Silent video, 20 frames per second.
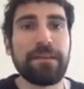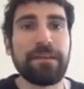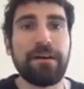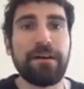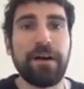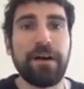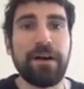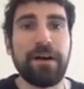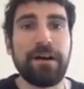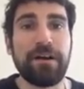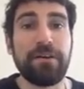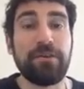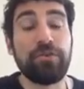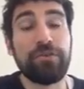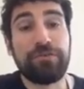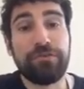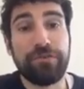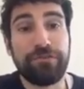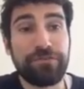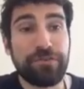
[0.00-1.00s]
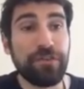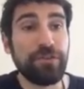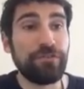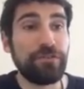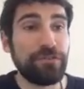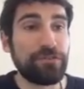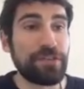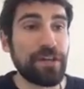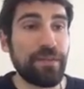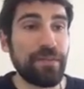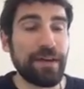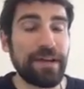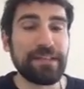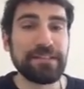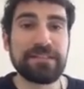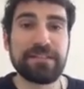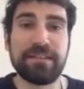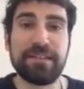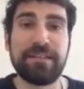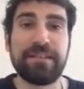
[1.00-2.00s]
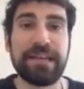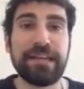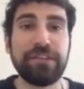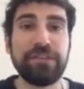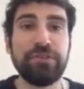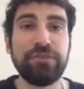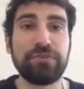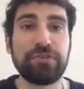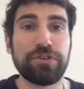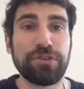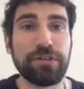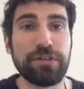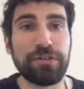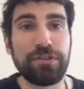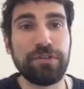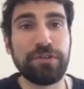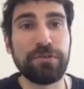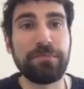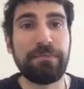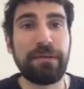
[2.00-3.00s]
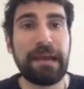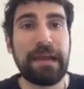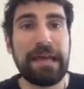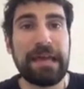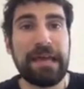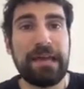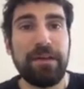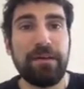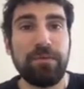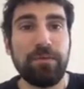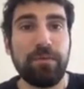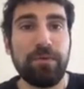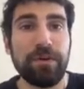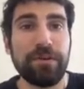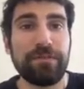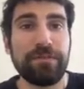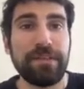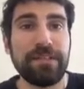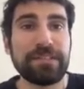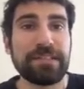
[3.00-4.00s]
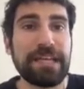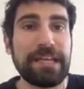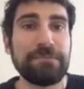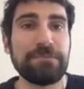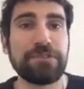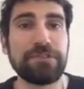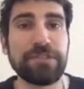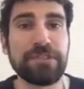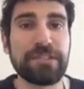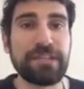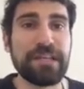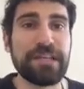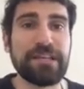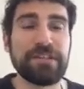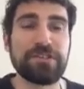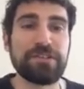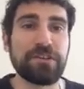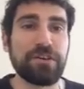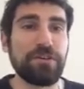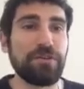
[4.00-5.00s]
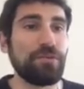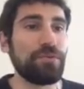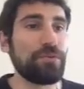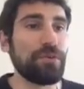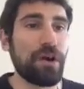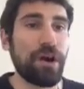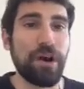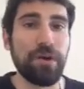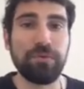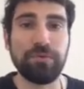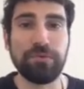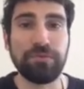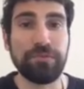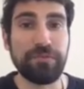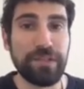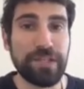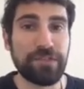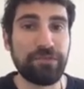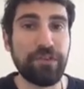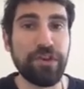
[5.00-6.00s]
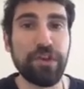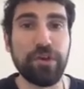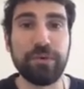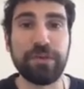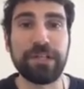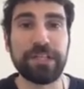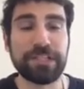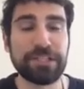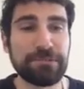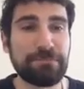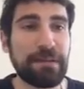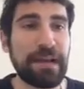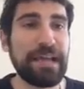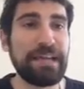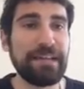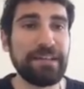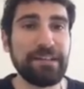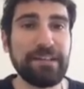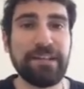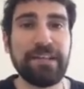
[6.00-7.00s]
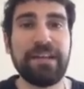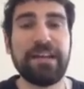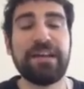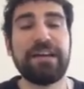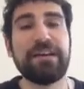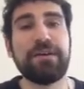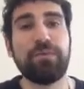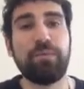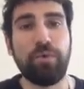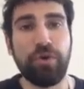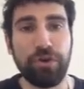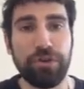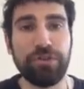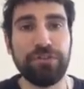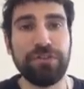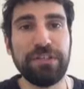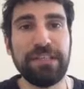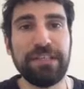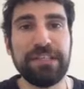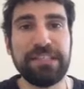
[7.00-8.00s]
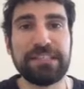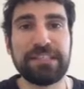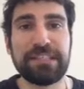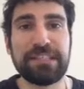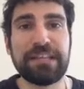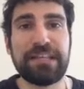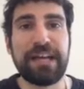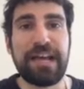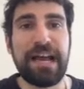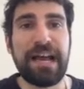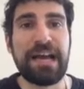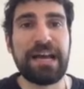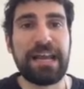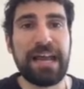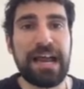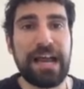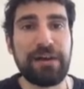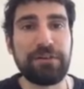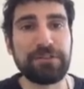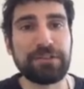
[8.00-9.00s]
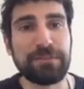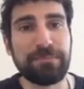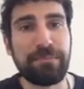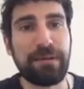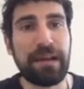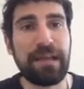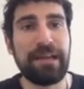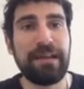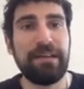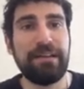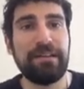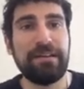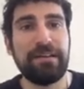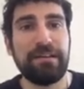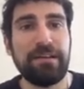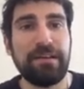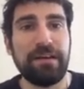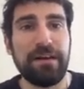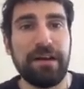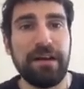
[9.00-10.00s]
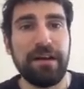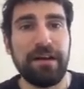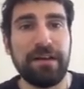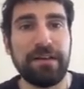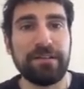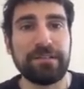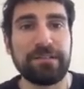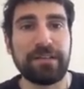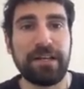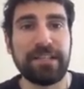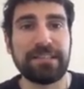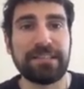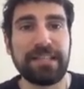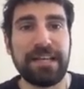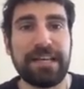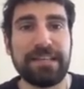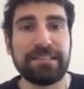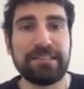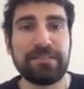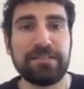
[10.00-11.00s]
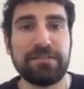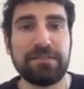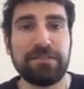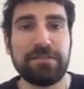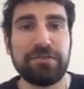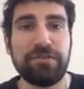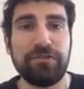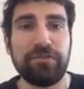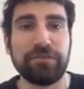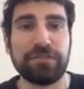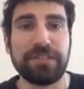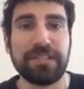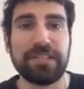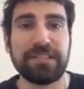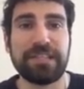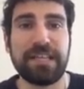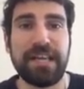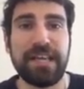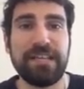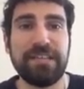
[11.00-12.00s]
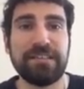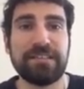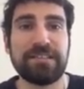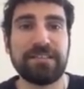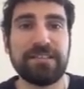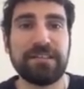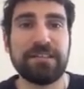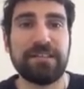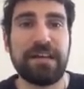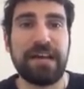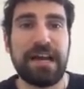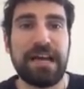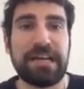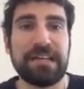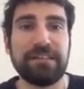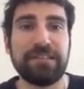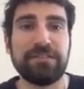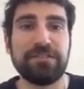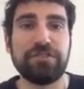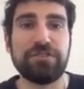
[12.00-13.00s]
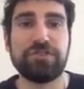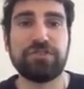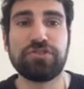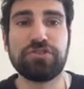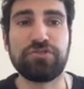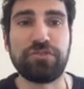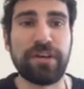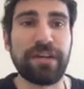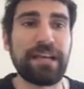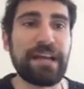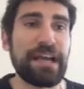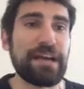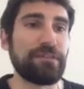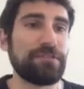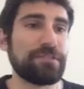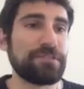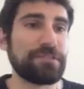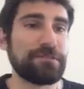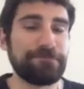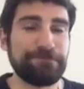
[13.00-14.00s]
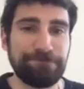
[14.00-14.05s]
or if you've done that, then you can play one of these games just here. So this video will explain what you need and how to play Dice and Add, 2, 4, 6, 8, and Strike Out.